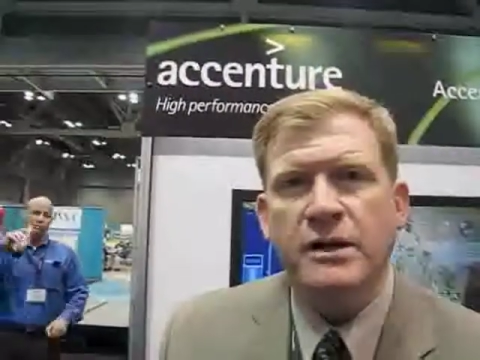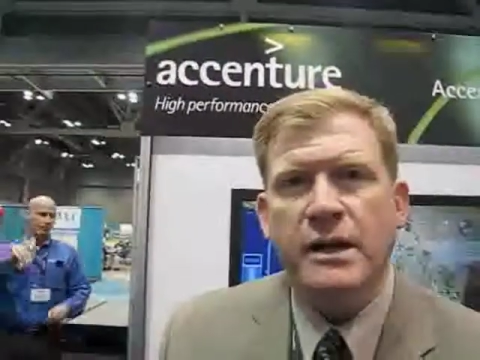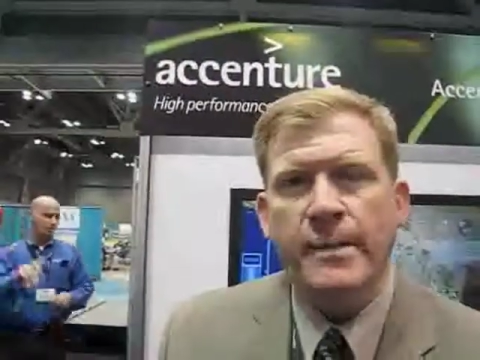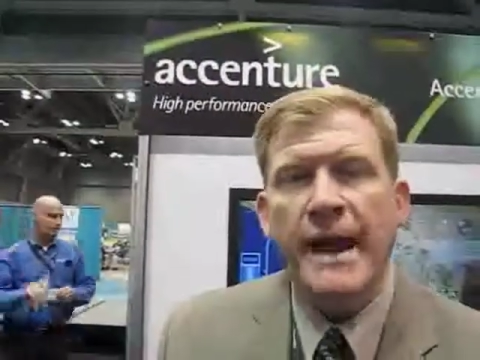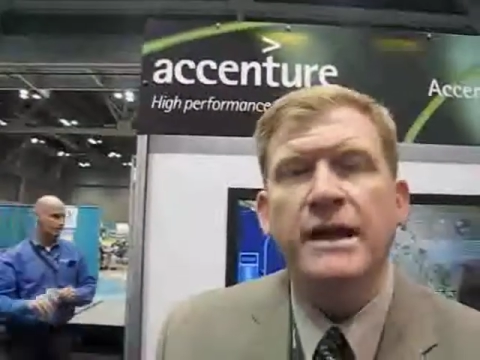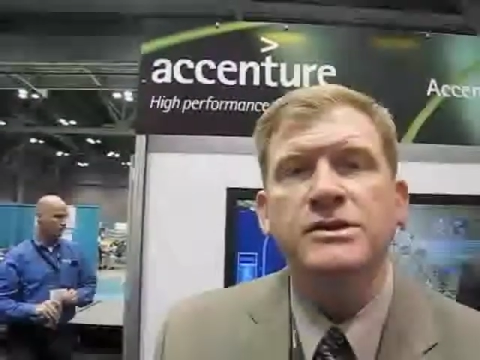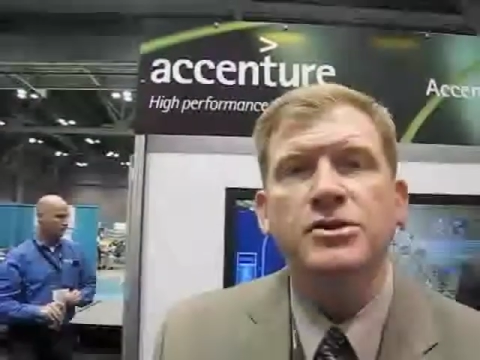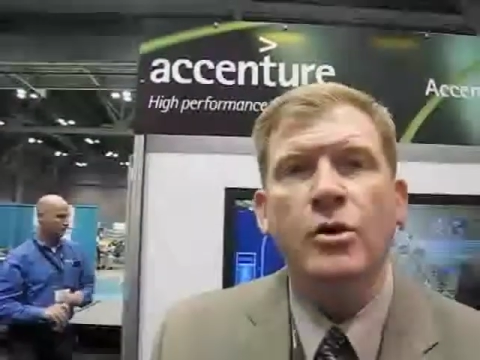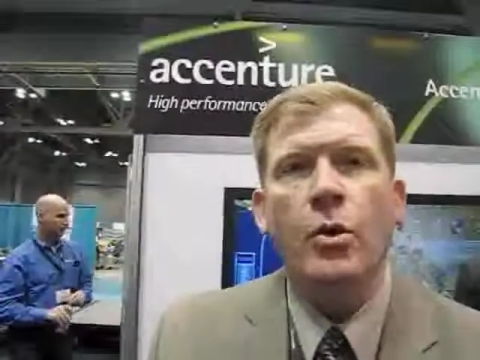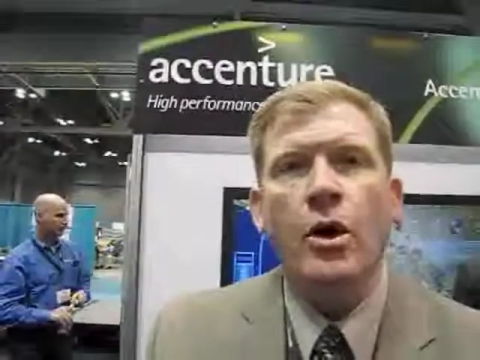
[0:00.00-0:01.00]
Command and
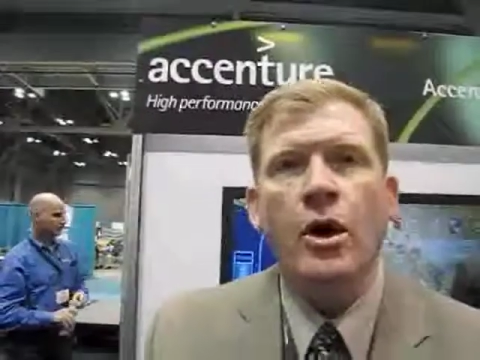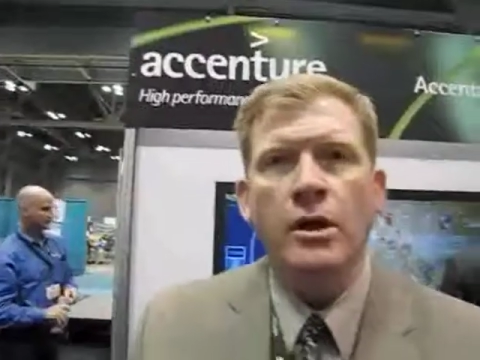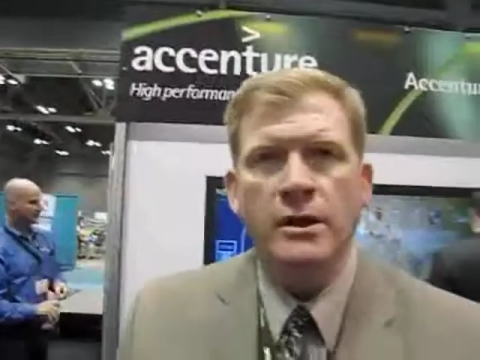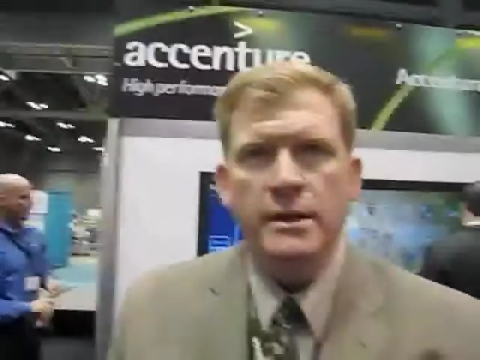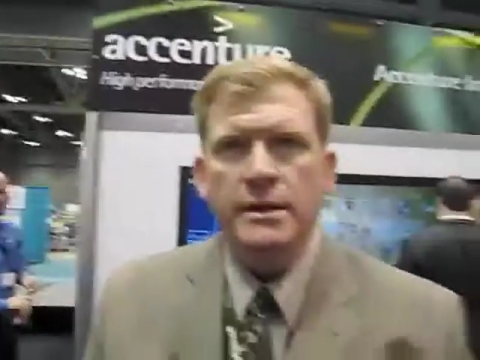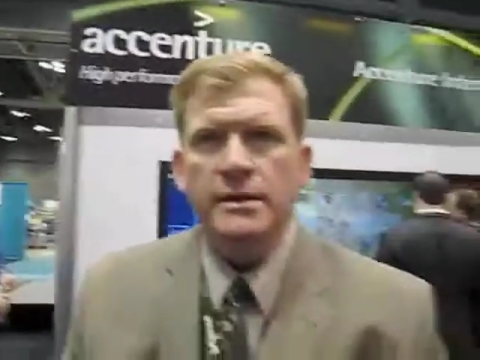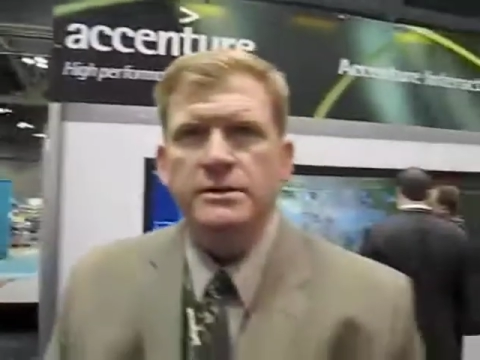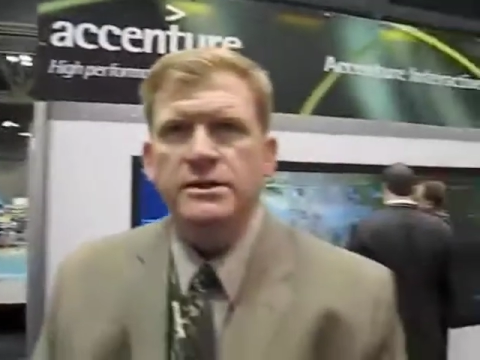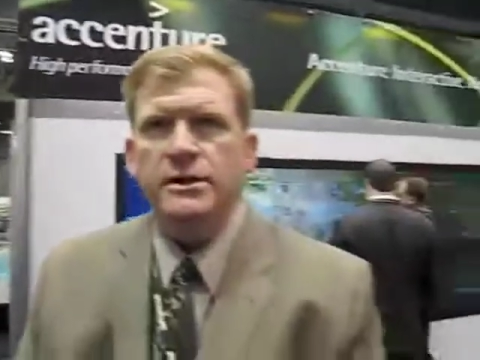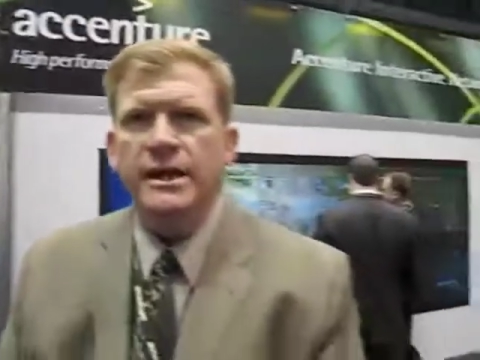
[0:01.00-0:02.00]
Control Wall
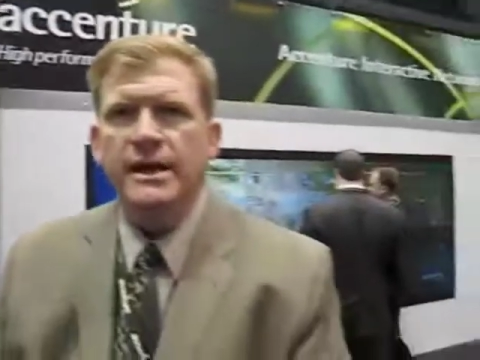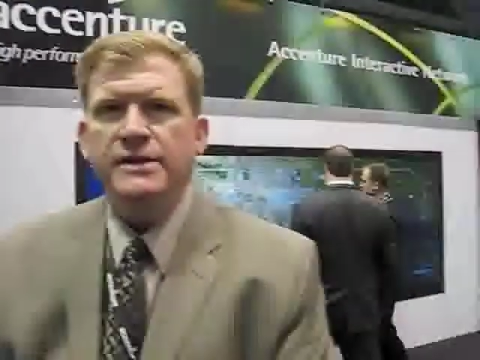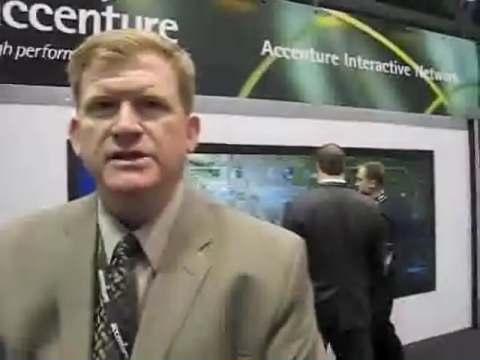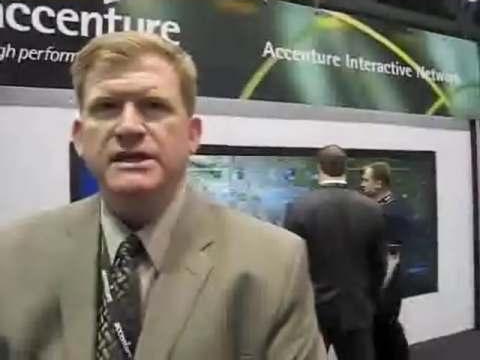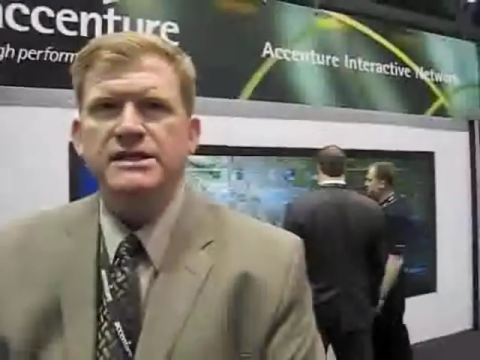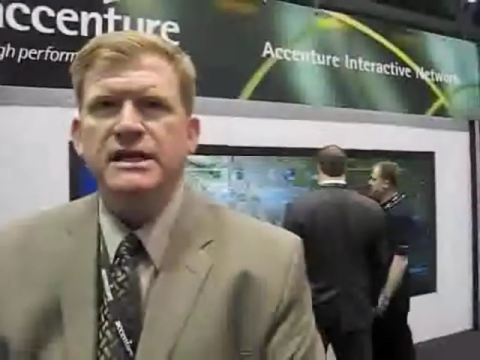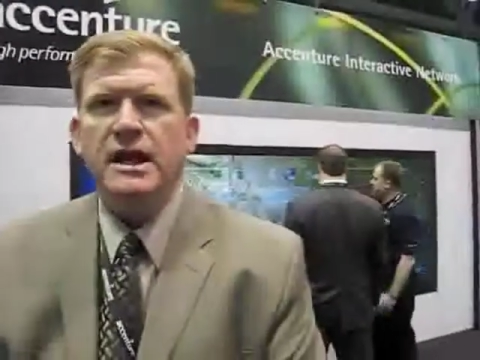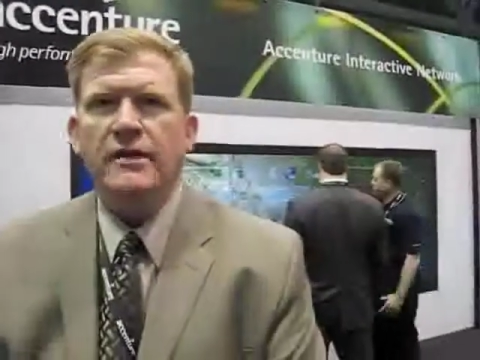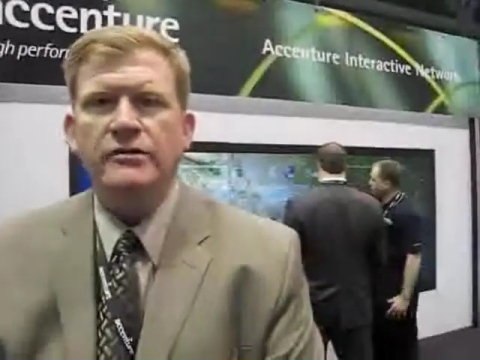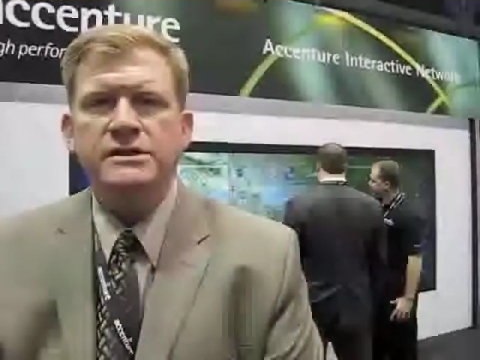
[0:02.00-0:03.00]
to the GTC
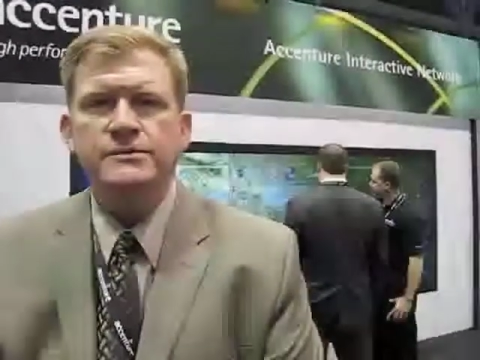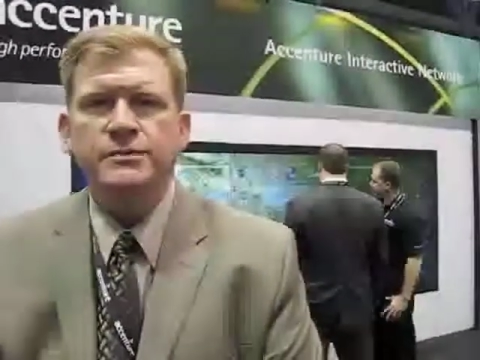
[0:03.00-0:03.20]
conference.